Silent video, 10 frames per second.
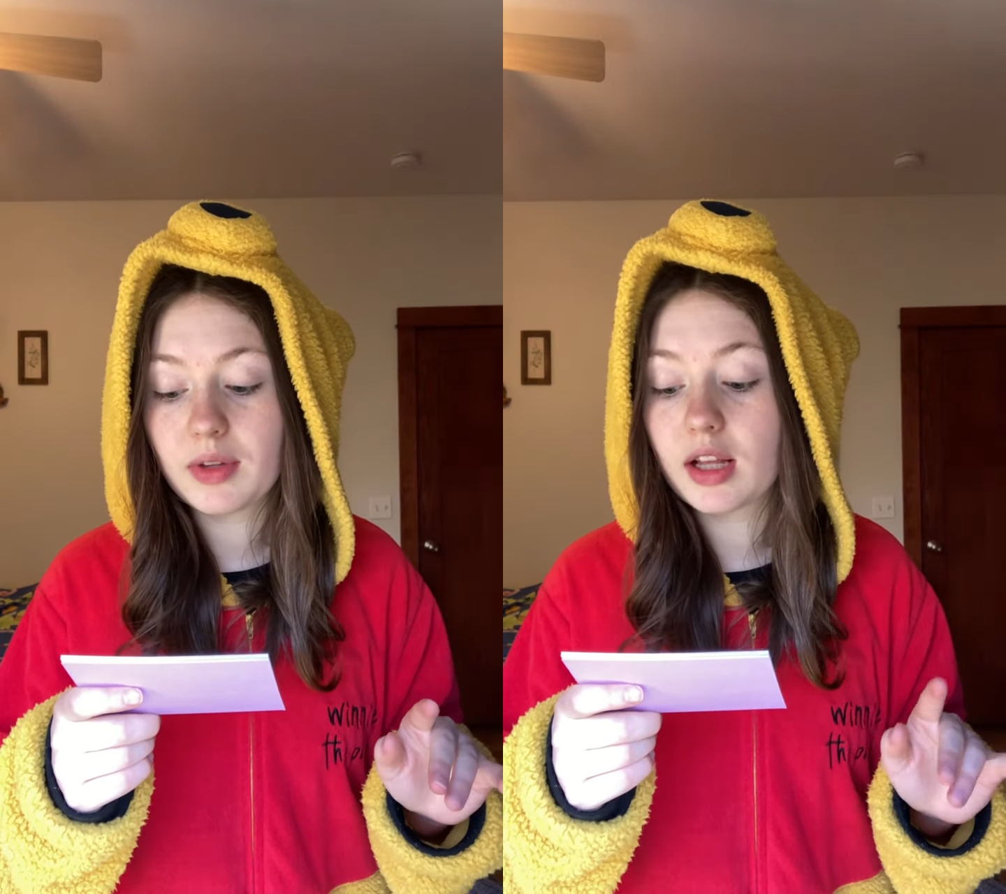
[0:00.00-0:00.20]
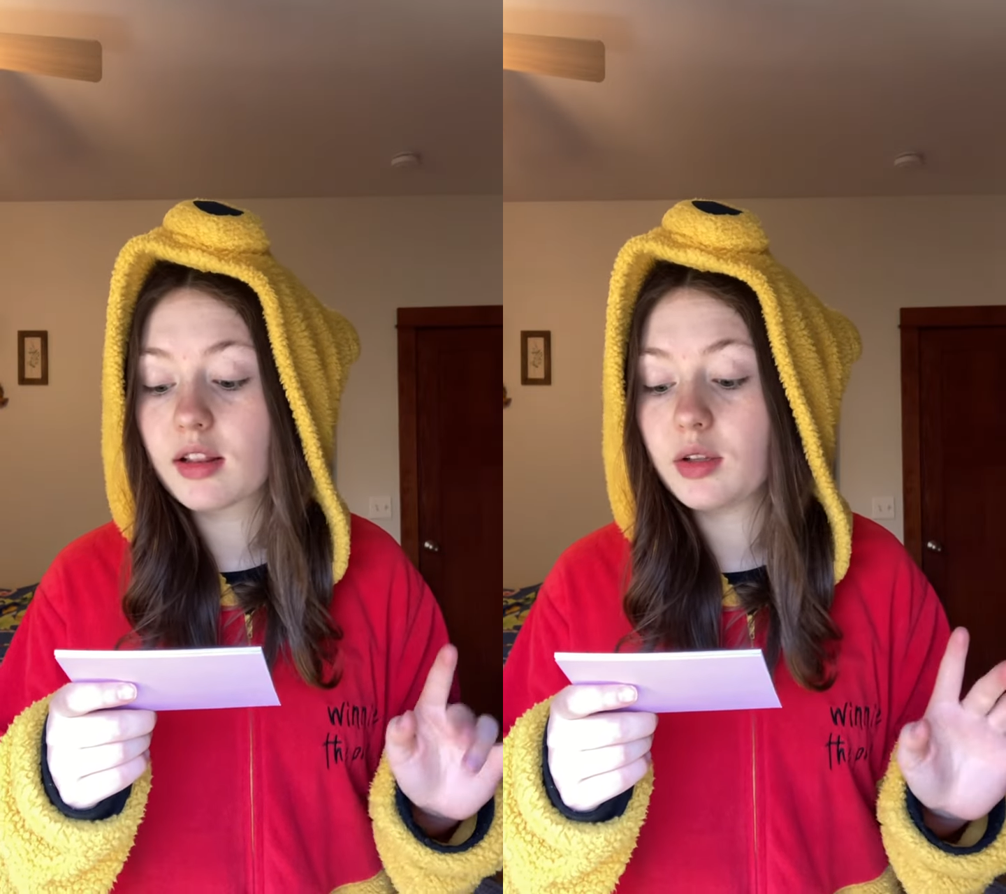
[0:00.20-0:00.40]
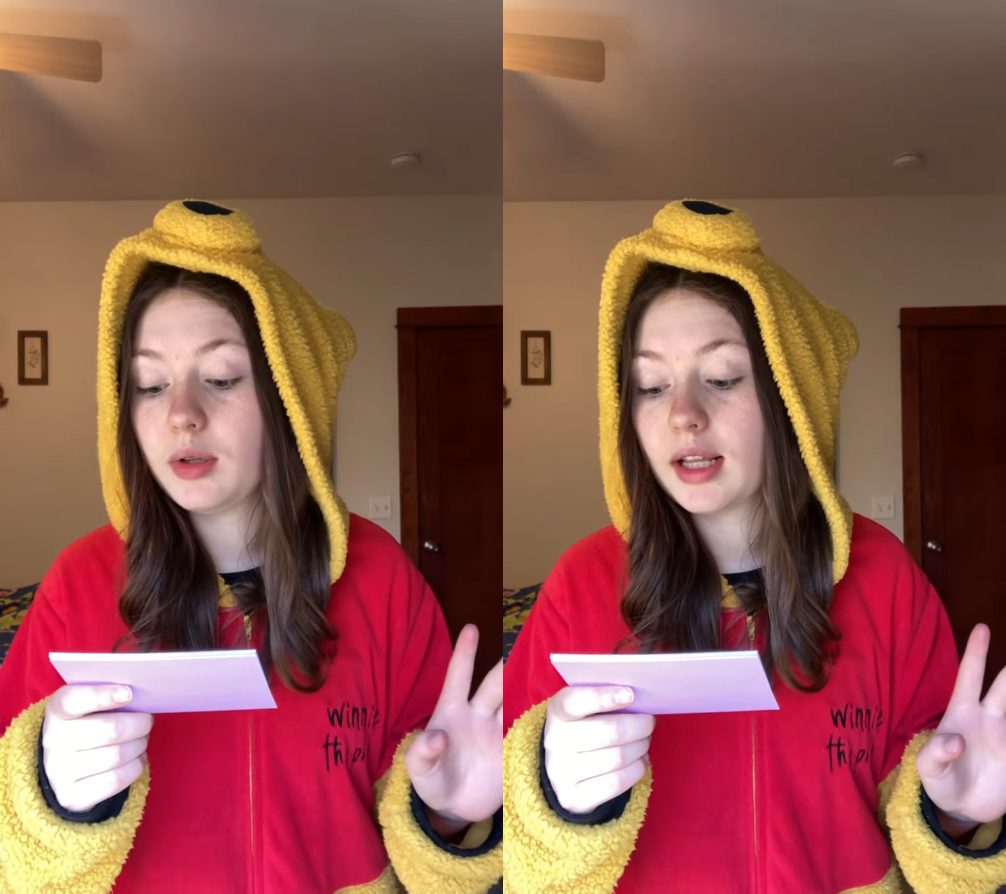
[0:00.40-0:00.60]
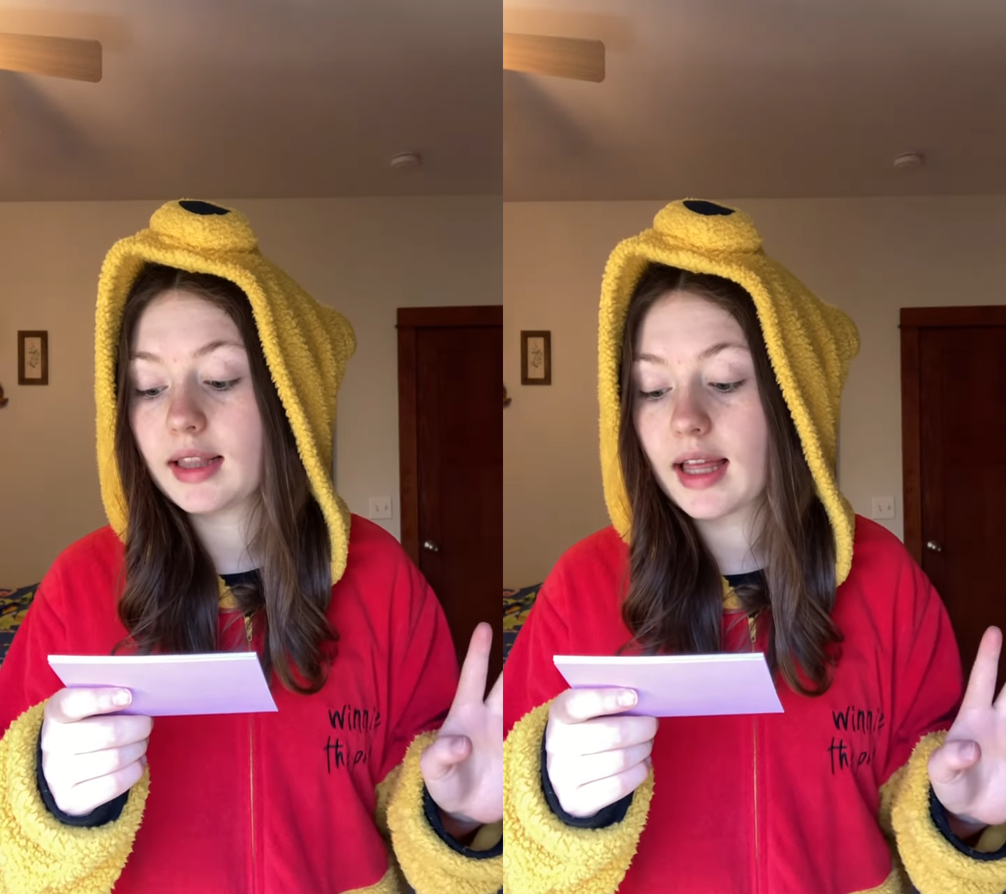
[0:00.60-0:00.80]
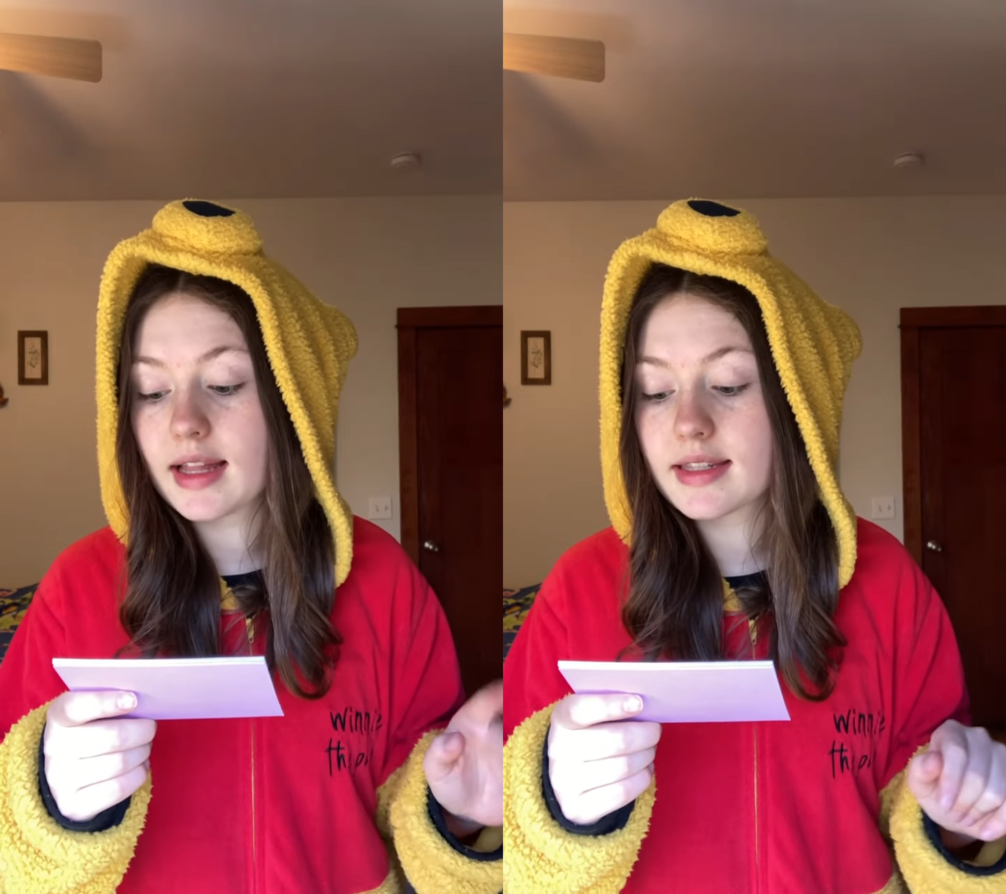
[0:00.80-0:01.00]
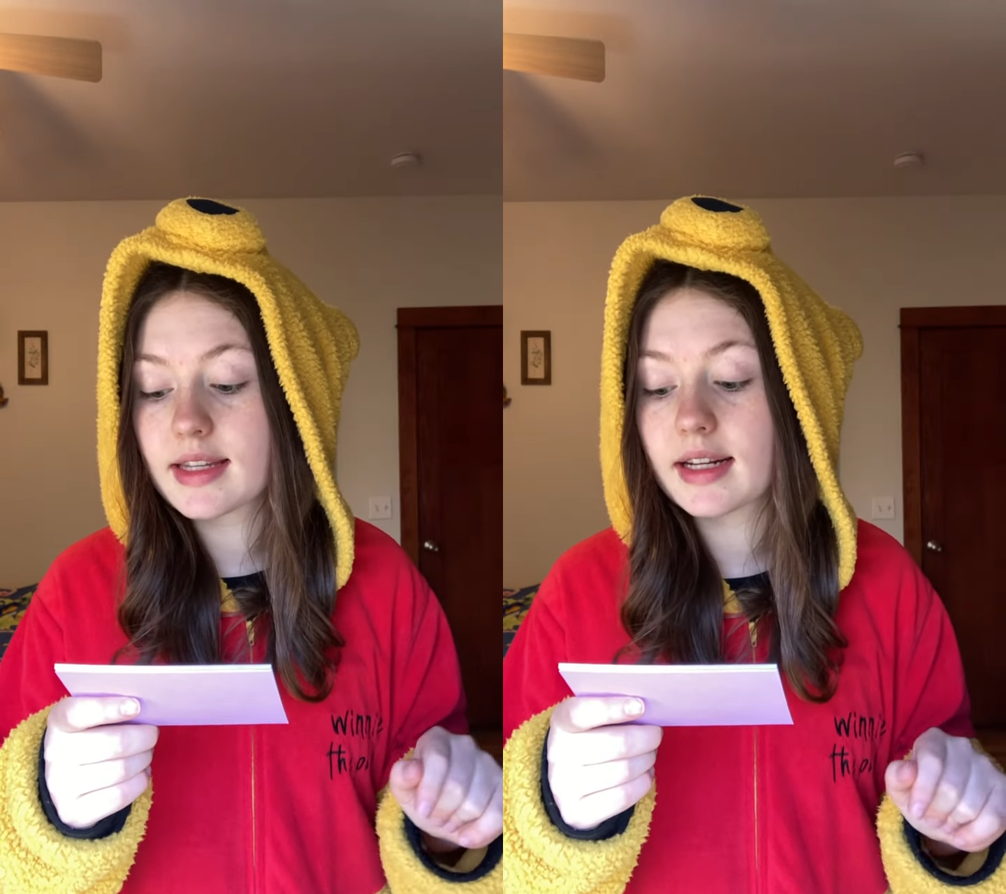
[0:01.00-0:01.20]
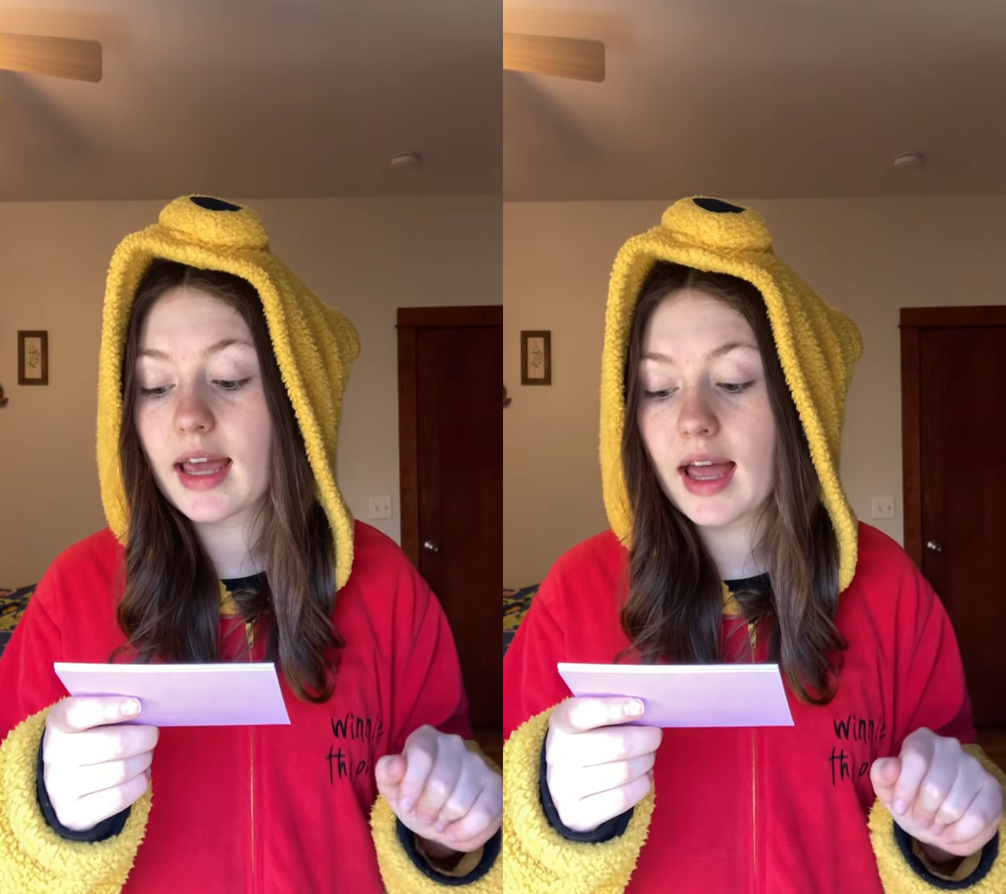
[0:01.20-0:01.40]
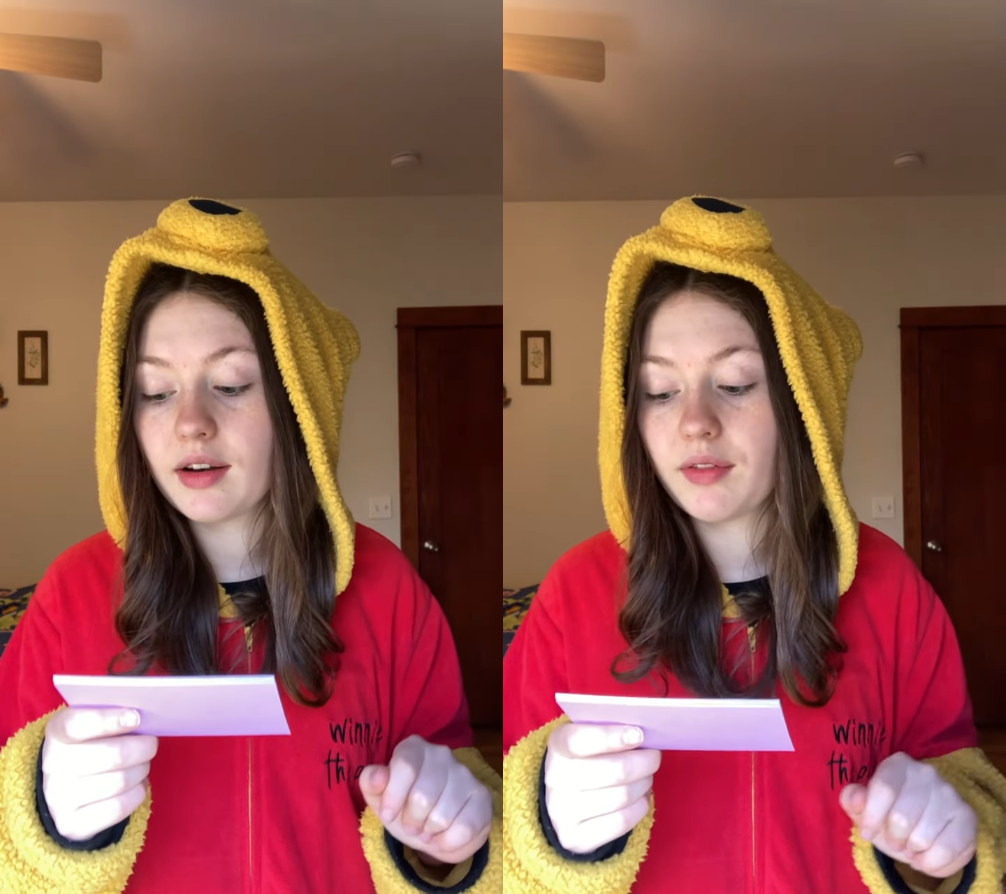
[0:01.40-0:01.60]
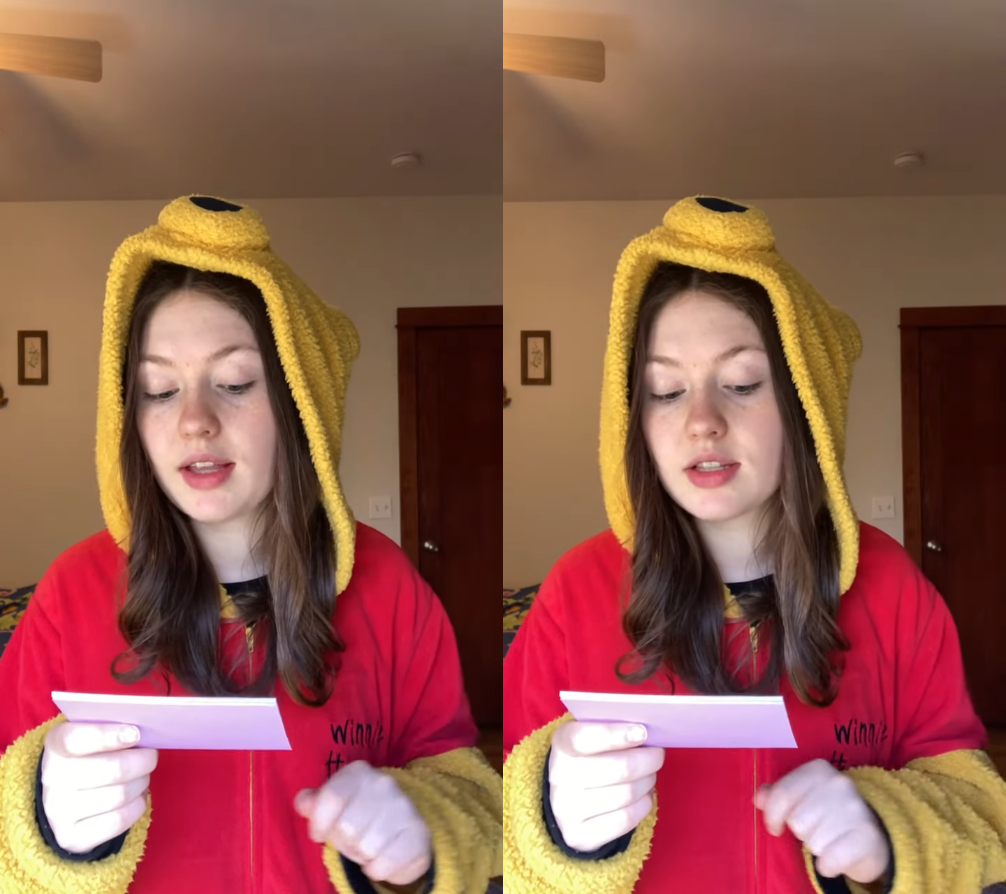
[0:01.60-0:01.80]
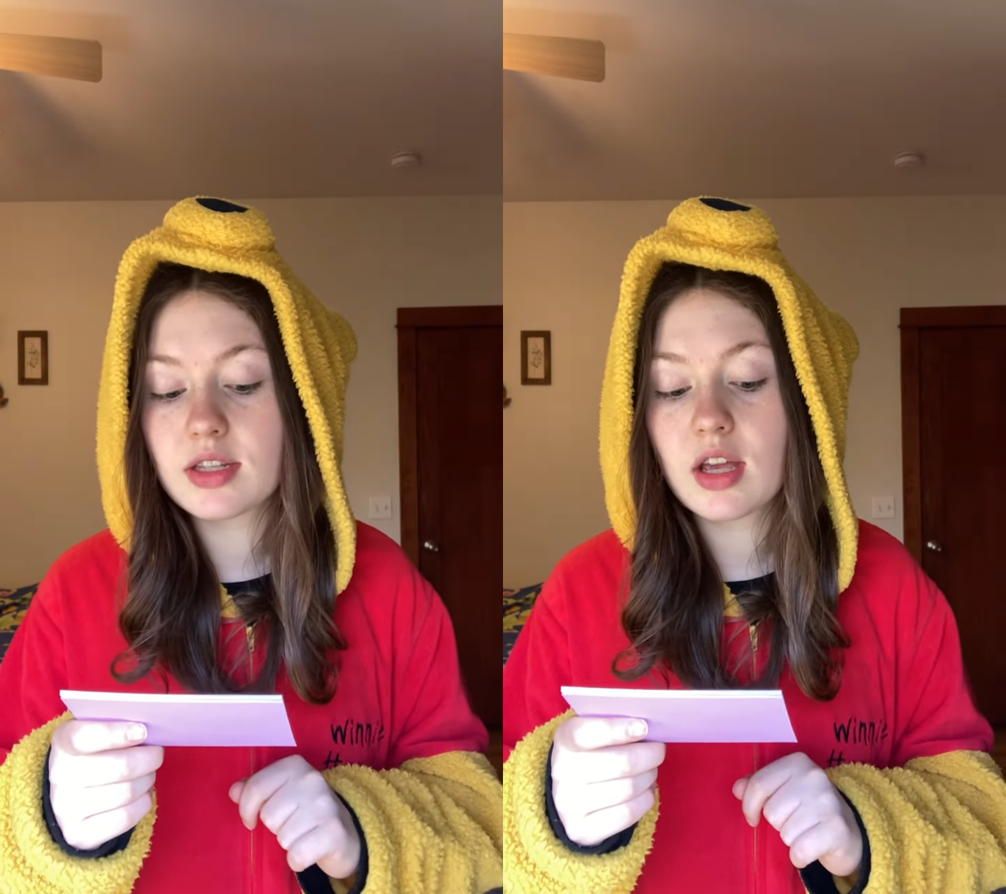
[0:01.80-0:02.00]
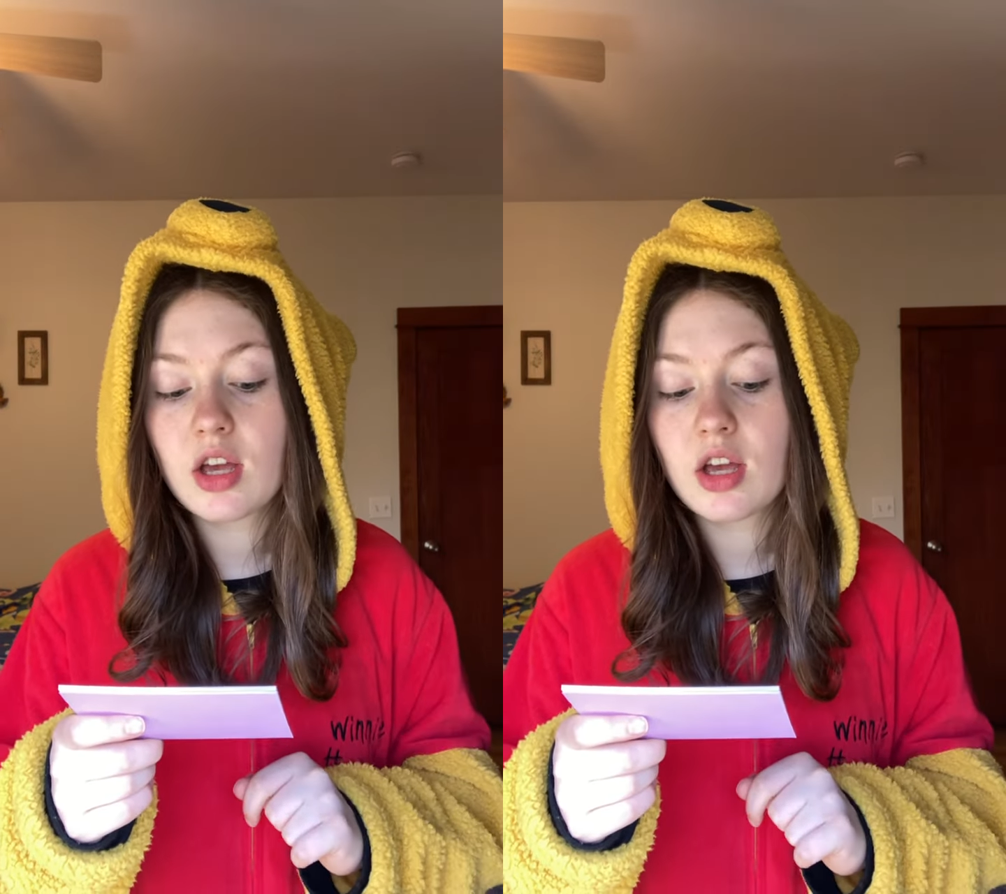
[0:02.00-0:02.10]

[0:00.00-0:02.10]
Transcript: including Lent and Advent,